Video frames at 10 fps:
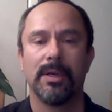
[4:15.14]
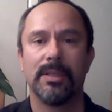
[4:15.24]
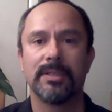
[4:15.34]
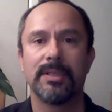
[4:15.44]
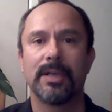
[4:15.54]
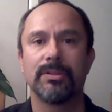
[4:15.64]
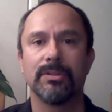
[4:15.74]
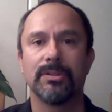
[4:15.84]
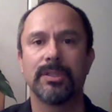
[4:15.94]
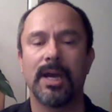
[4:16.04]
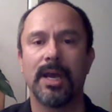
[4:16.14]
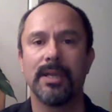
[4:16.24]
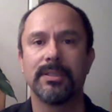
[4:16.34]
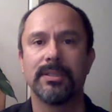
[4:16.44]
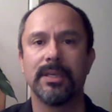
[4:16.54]
this
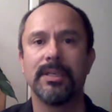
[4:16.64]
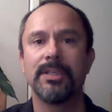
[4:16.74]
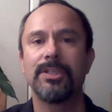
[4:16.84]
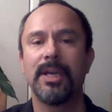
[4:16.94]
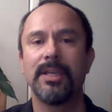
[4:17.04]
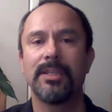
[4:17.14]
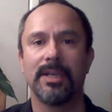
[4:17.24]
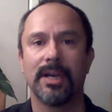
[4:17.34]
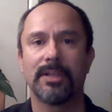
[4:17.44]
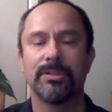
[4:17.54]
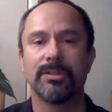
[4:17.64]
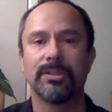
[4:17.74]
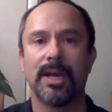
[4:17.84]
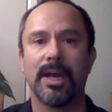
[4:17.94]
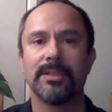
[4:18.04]
exercise, initiate the
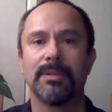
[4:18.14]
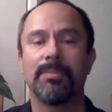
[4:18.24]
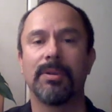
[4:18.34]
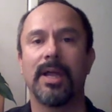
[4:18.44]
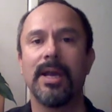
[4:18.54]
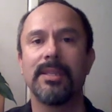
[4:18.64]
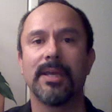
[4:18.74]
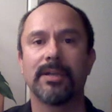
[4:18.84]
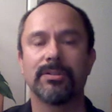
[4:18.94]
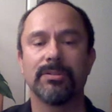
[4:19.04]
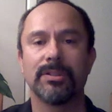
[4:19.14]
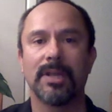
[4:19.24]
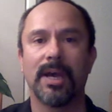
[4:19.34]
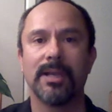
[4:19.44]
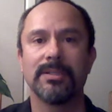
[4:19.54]
exercise, apply the
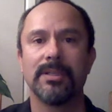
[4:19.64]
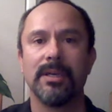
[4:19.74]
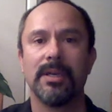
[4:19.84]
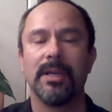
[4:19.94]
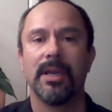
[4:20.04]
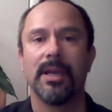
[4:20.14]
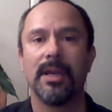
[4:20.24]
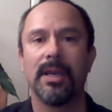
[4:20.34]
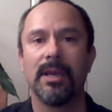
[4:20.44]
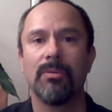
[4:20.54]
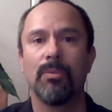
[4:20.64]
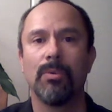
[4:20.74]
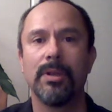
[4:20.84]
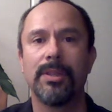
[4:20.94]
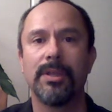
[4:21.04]
exercise. And
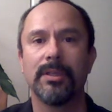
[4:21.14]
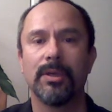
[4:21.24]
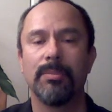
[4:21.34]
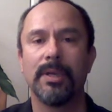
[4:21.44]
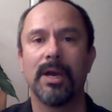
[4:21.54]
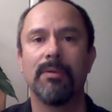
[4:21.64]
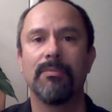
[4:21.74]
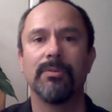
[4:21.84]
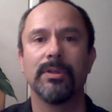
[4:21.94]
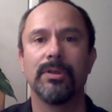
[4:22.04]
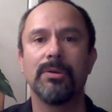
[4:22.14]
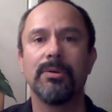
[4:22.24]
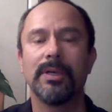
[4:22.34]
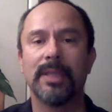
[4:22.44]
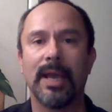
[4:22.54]
one thing that'll be helpful in
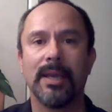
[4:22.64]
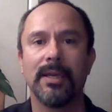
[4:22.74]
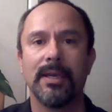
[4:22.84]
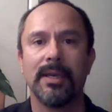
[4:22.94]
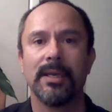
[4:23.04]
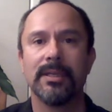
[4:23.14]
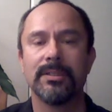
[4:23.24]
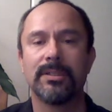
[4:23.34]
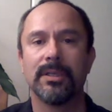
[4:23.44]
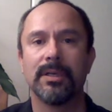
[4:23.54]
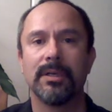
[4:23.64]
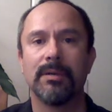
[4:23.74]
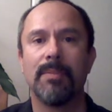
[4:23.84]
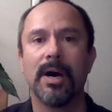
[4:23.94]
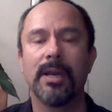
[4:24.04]
doing that is
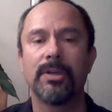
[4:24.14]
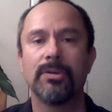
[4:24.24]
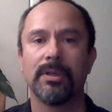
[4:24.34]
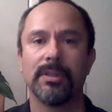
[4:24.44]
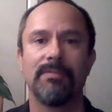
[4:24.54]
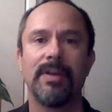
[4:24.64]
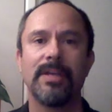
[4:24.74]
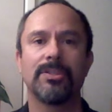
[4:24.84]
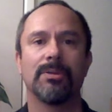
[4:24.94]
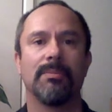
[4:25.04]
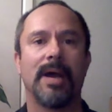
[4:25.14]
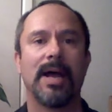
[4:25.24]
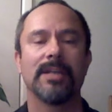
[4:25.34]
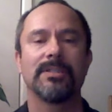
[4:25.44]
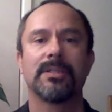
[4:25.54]
monitoring the facial
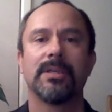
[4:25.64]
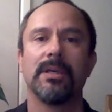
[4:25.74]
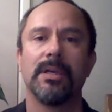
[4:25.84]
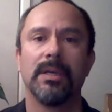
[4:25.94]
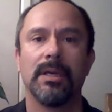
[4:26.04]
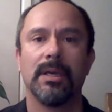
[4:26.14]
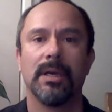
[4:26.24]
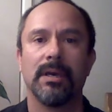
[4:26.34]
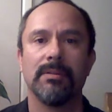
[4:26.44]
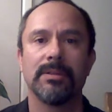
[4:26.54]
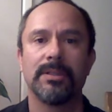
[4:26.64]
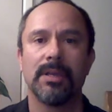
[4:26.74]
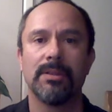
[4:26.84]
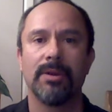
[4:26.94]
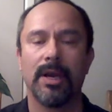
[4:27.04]
mask, this
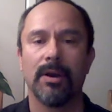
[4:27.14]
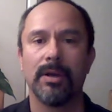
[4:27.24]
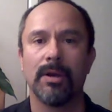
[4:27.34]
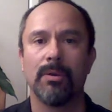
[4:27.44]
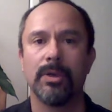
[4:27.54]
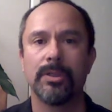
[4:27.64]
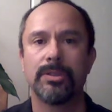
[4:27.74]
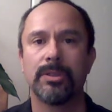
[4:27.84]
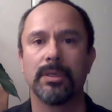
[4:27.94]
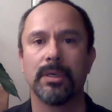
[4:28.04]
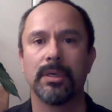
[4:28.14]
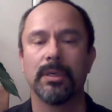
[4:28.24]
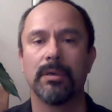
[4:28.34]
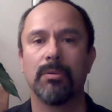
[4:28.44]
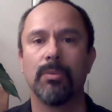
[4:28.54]
other area which,
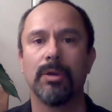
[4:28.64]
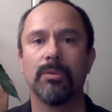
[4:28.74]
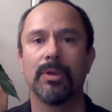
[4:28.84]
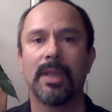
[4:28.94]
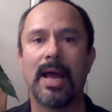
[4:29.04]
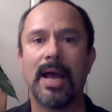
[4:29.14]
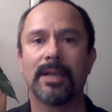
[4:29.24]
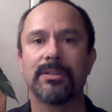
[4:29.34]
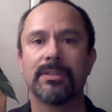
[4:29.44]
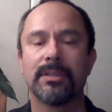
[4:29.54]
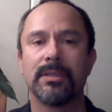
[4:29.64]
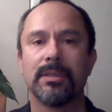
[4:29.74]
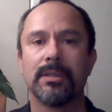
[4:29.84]
when relaxed,